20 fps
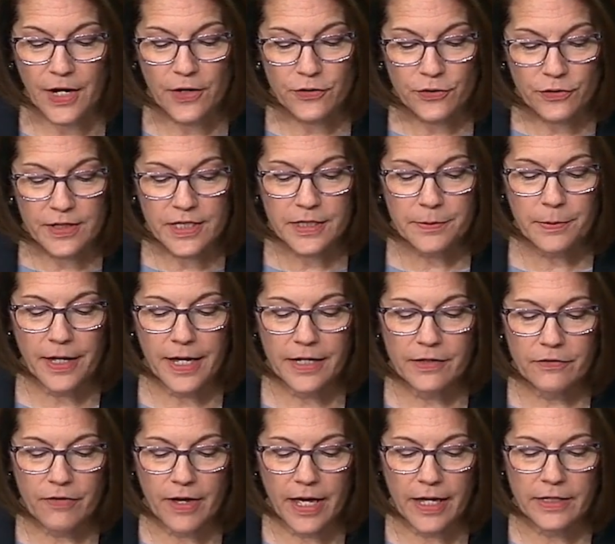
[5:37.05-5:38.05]
Under this
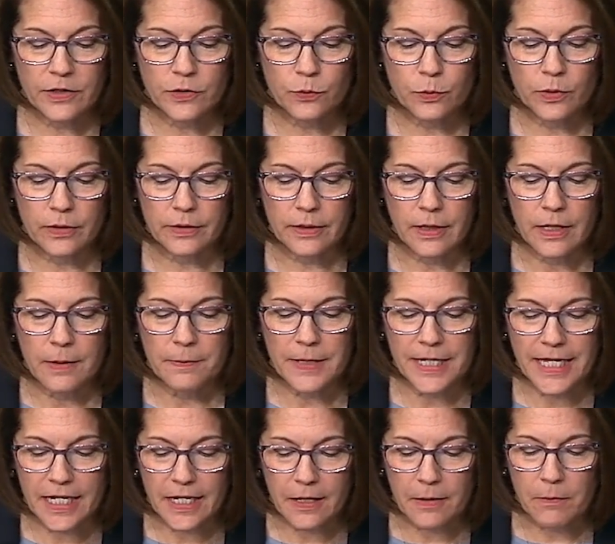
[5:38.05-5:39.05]
plan, Nevadans will
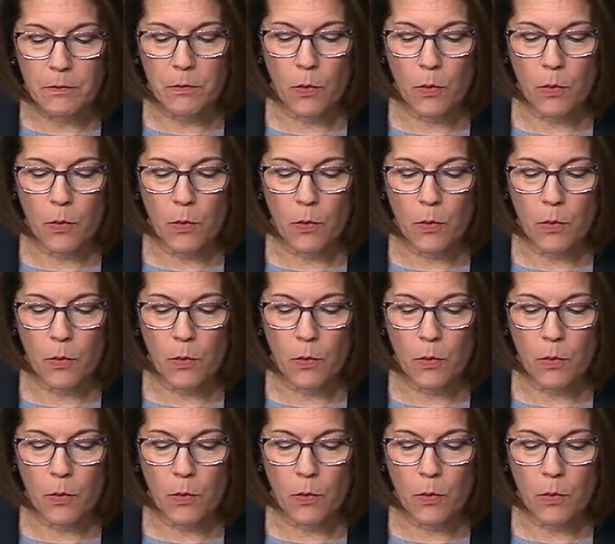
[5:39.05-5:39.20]
be getting